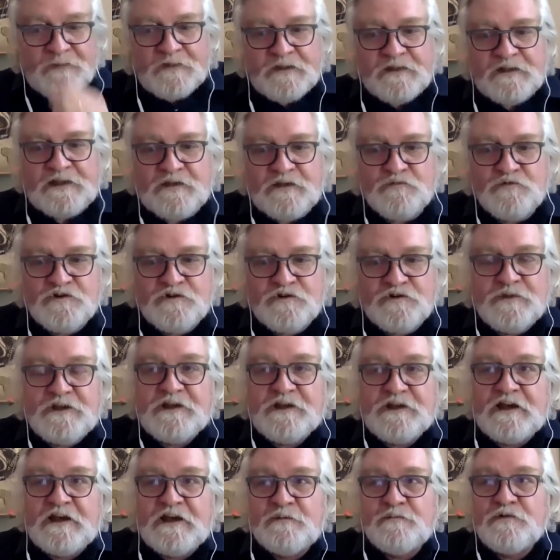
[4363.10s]
he would
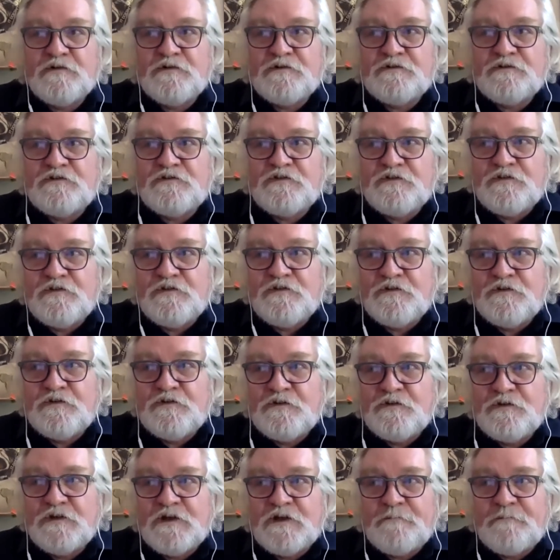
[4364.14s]
be able
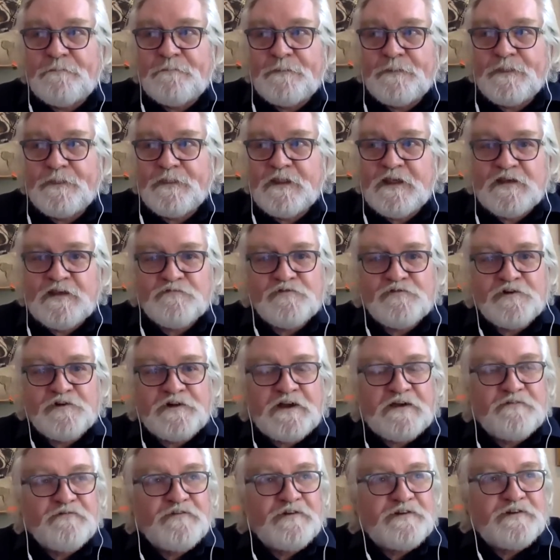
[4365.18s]
to um, have
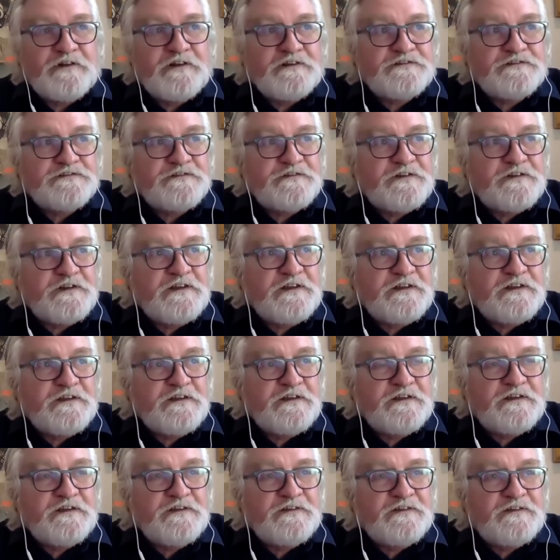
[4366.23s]
recovered his three,
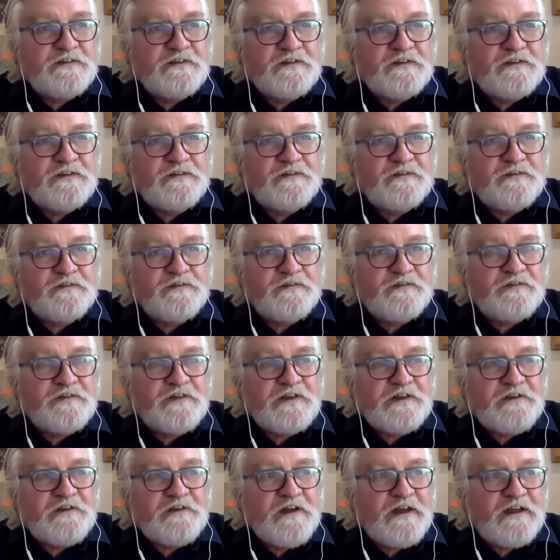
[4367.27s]
his, his
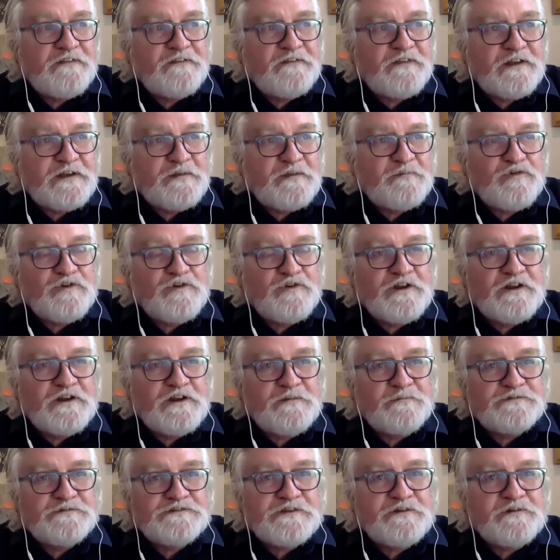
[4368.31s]
three grand that he put in
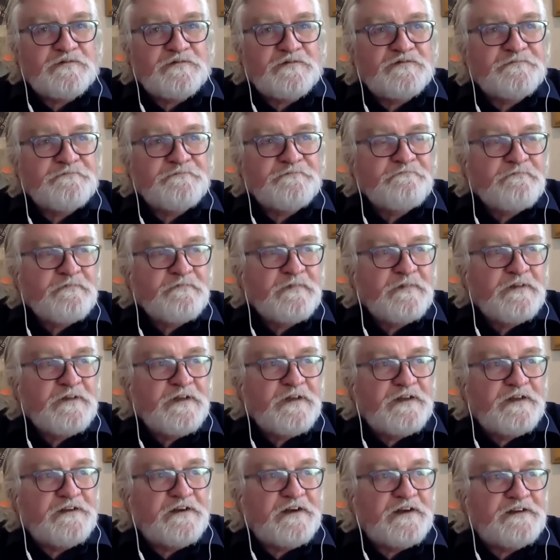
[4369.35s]
himself.
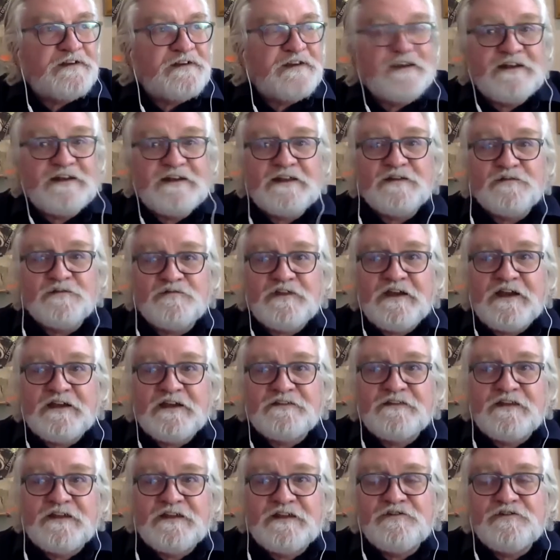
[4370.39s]
And ideally, if
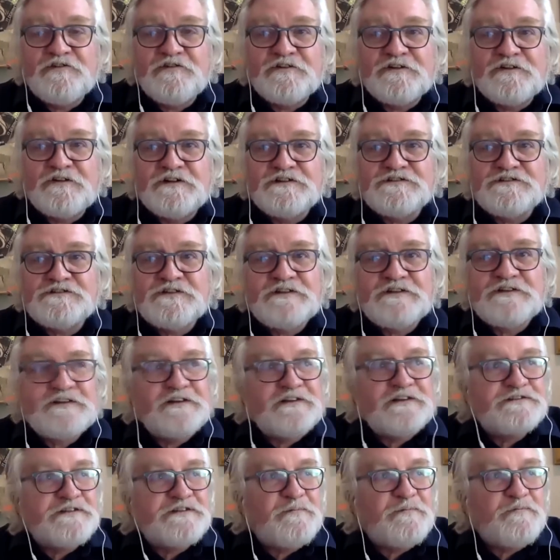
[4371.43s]
that then got listed
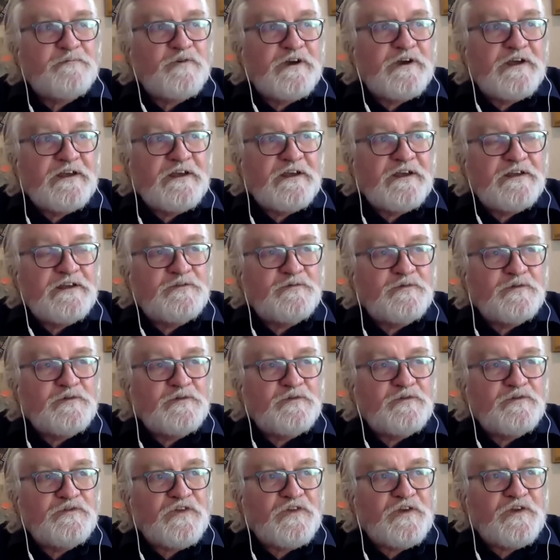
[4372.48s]
in some way, it would
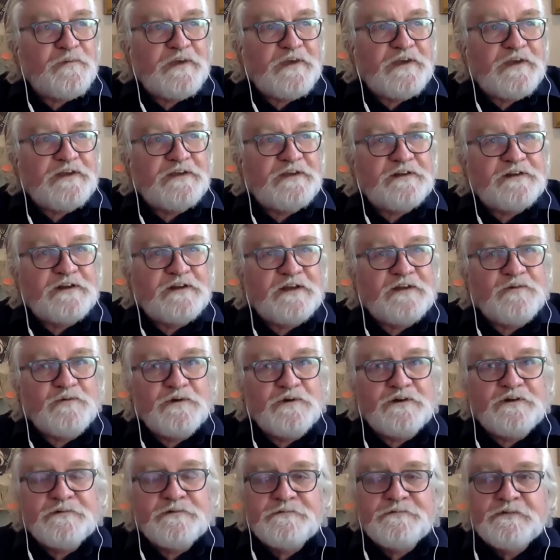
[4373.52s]
also make it
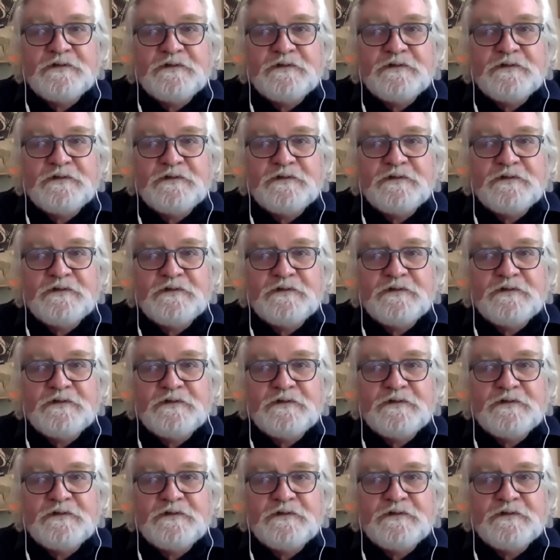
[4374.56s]
liquid.